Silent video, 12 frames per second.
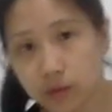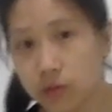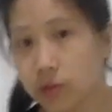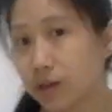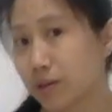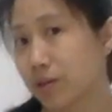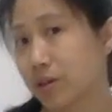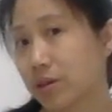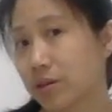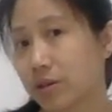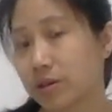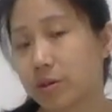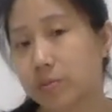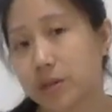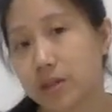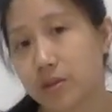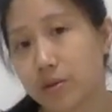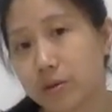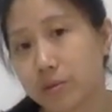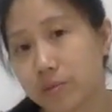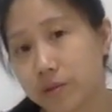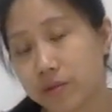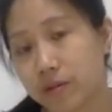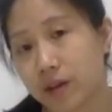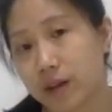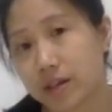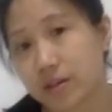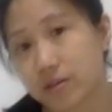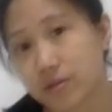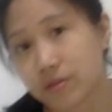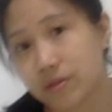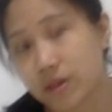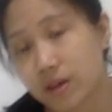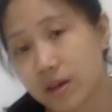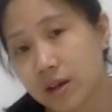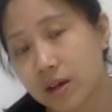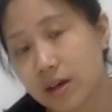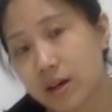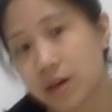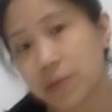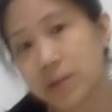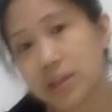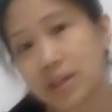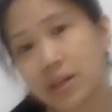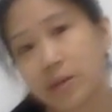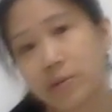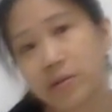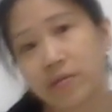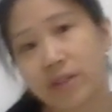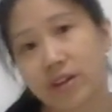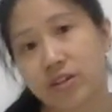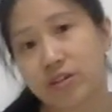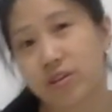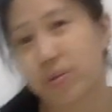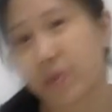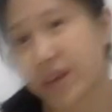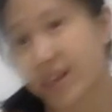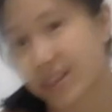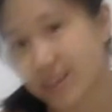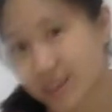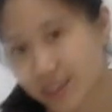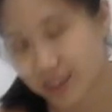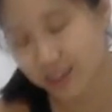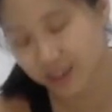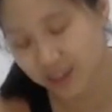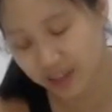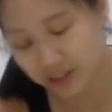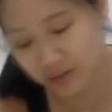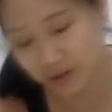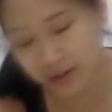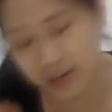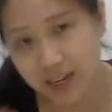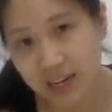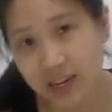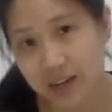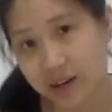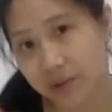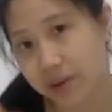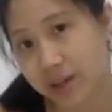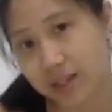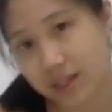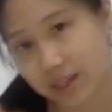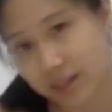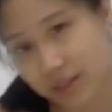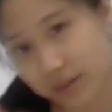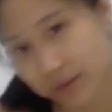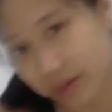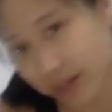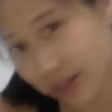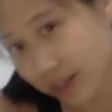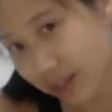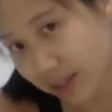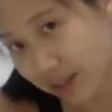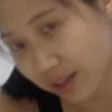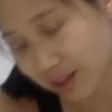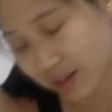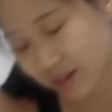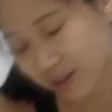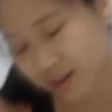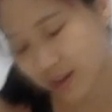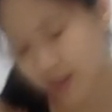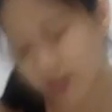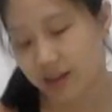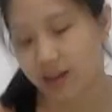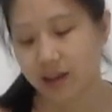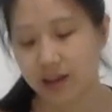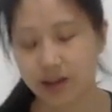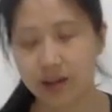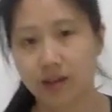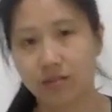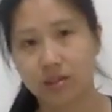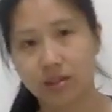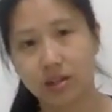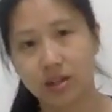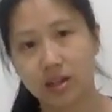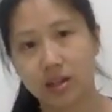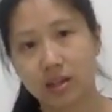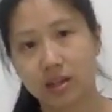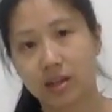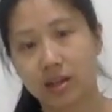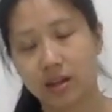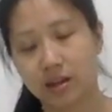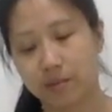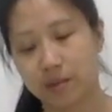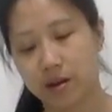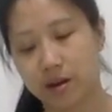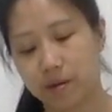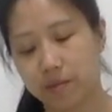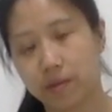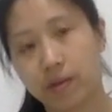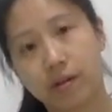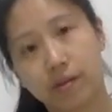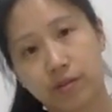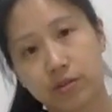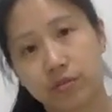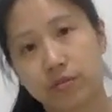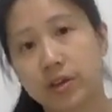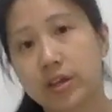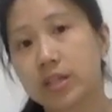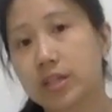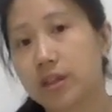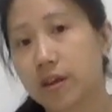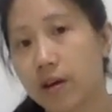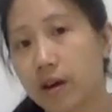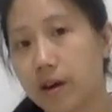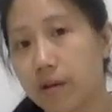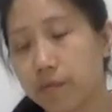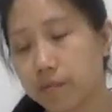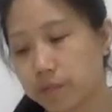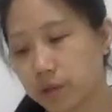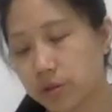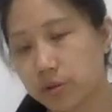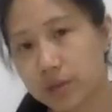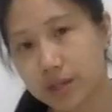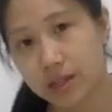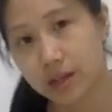You can also use the opposite arm if you like to, as a little bit of extra weight, as you lean that weight into it. And then now turning, okay, the palm to face towards the